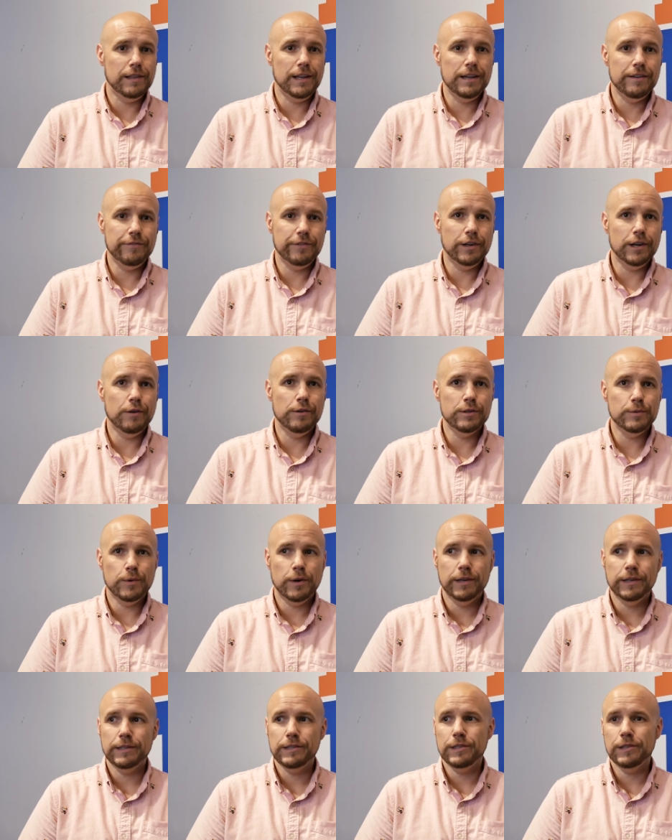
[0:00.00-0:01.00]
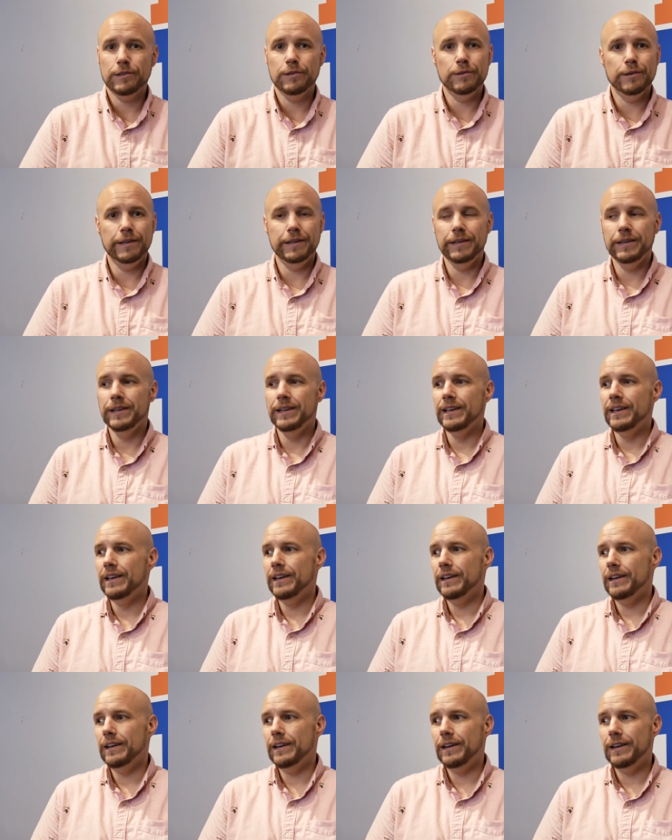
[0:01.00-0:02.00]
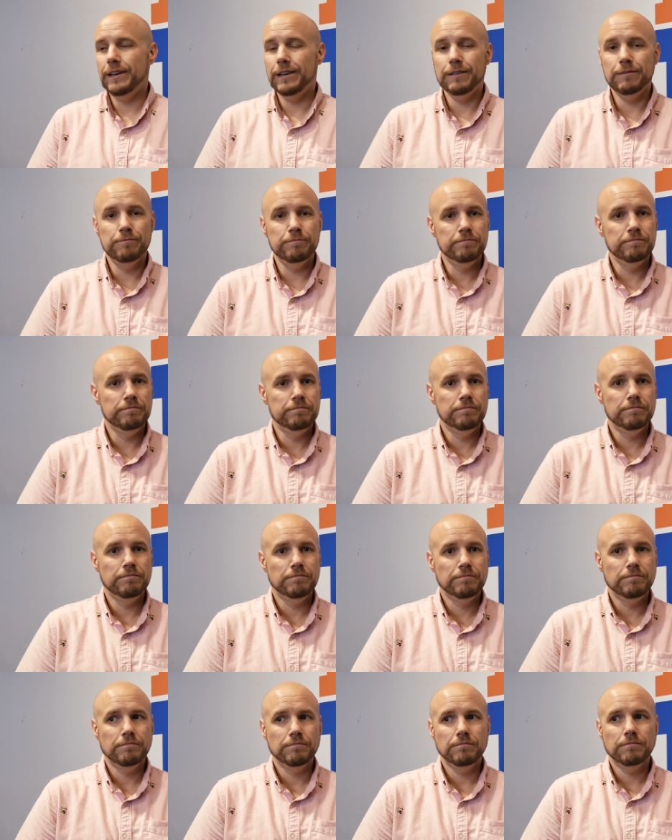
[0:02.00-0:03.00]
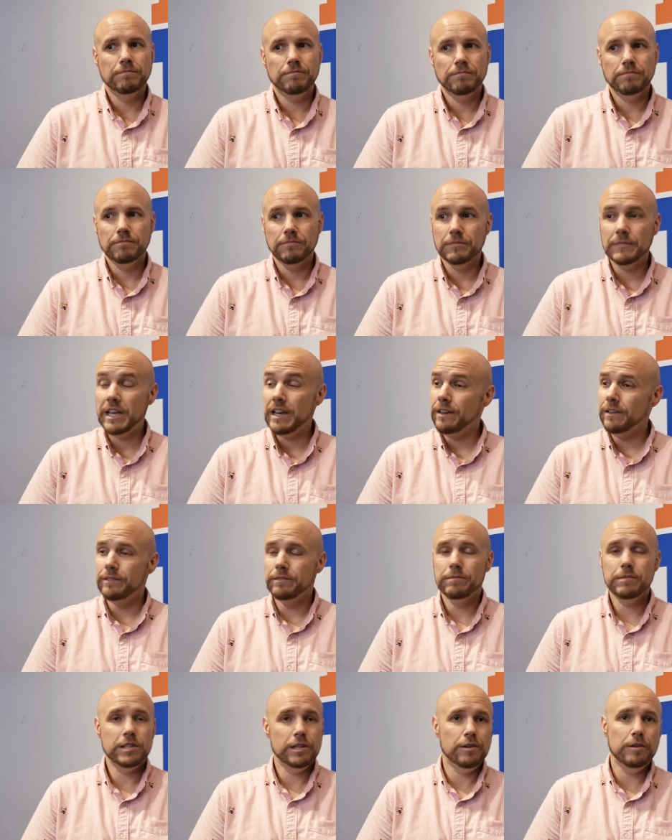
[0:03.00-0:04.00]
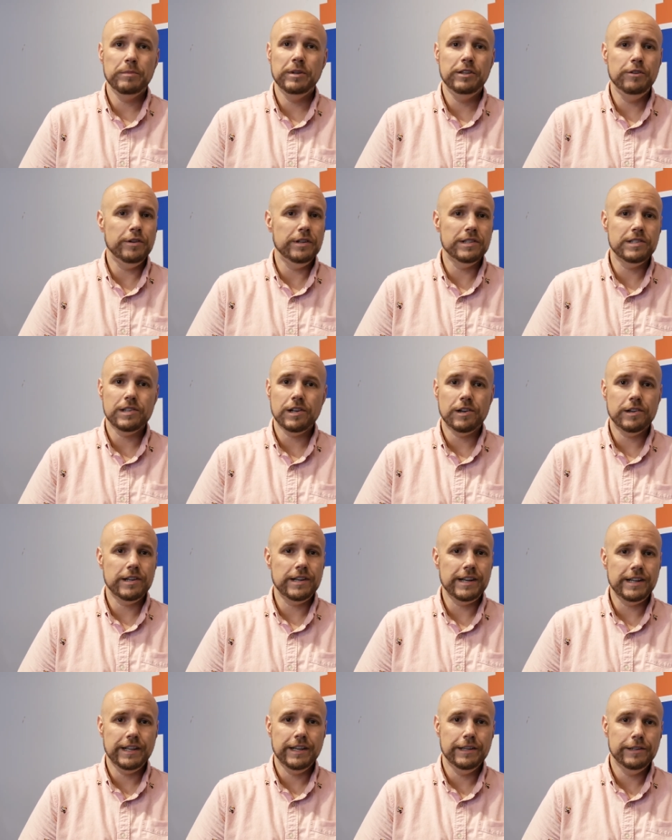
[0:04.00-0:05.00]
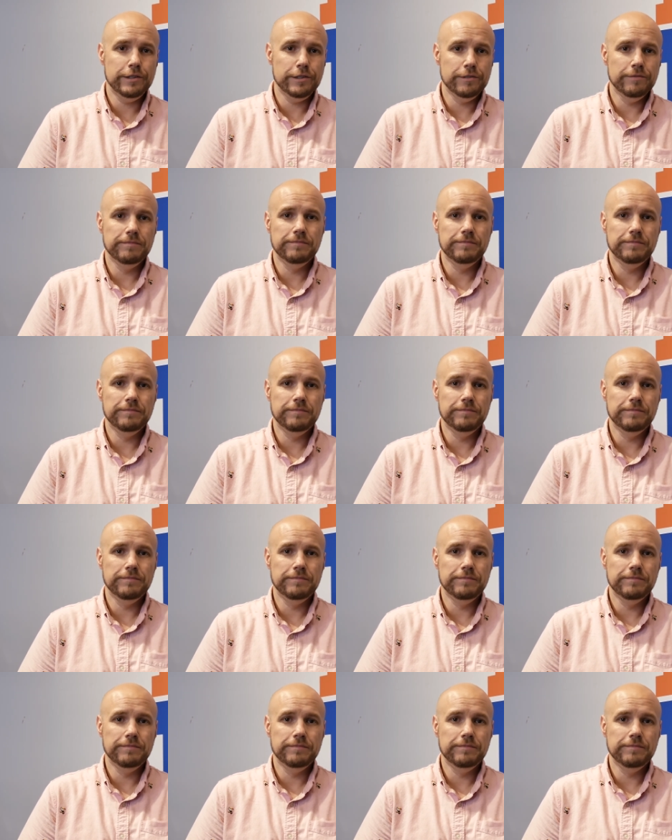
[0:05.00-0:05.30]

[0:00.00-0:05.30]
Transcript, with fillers: life, and always wanted to. And um, yeah, so I mean, you can start at any age.